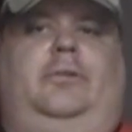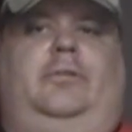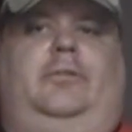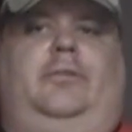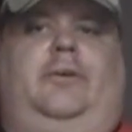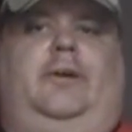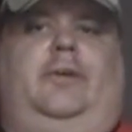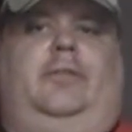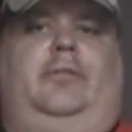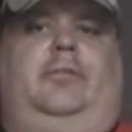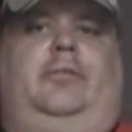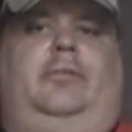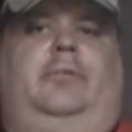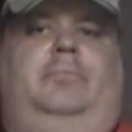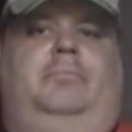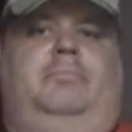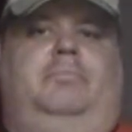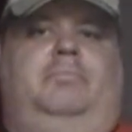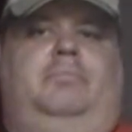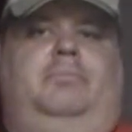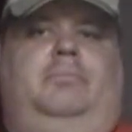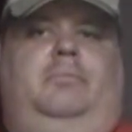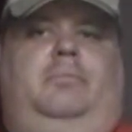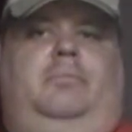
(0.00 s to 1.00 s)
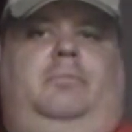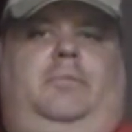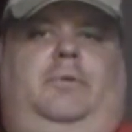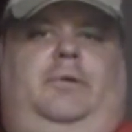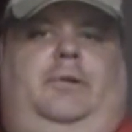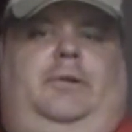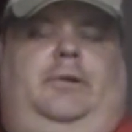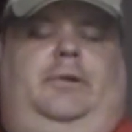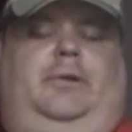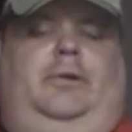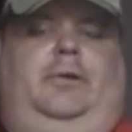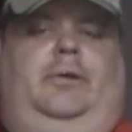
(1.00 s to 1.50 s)
five
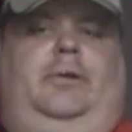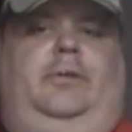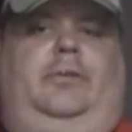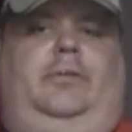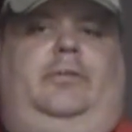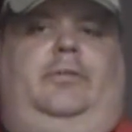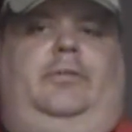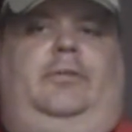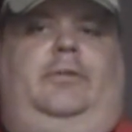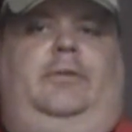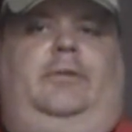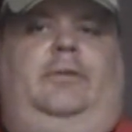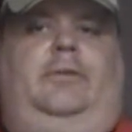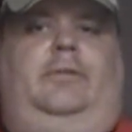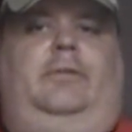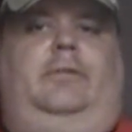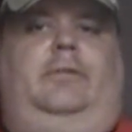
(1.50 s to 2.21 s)
million dollars for